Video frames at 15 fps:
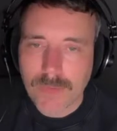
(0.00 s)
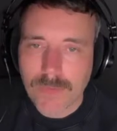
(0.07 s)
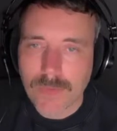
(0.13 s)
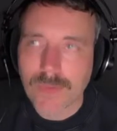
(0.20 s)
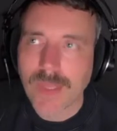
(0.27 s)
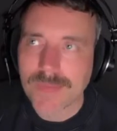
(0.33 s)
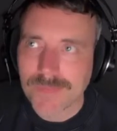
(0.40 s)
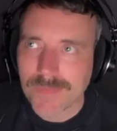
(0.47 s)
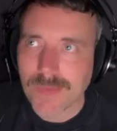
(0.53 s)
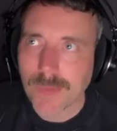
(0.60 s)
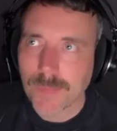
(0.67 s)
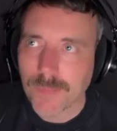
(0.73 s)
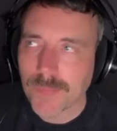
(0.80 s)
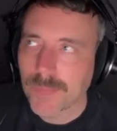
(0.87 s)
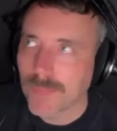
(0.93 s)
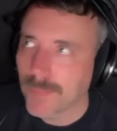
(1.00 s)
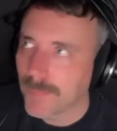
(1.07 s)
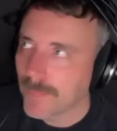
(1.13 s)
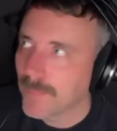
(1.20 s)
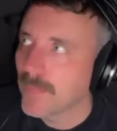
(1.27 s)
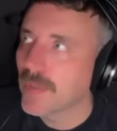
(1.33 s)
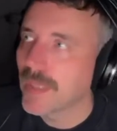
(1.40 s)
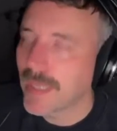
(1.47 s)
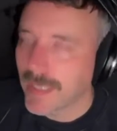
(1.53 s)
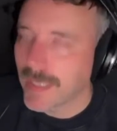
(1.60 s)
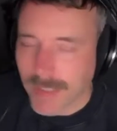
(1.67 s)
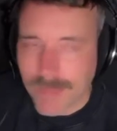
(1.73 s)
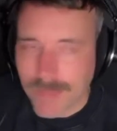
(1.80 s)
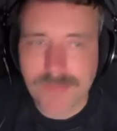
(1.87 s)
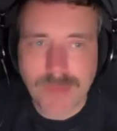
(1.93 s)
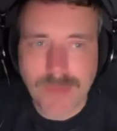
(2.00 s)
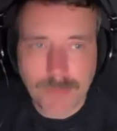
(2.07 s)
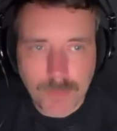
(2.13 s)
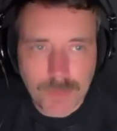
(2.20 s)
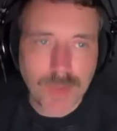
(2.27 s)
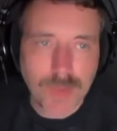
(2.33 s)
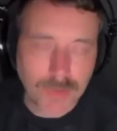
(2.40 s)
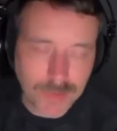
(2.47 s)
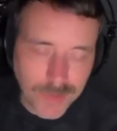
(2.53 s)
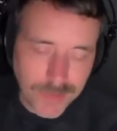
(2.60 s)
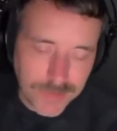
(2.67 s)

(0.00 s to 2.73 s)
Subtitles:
So that step, getting that step done,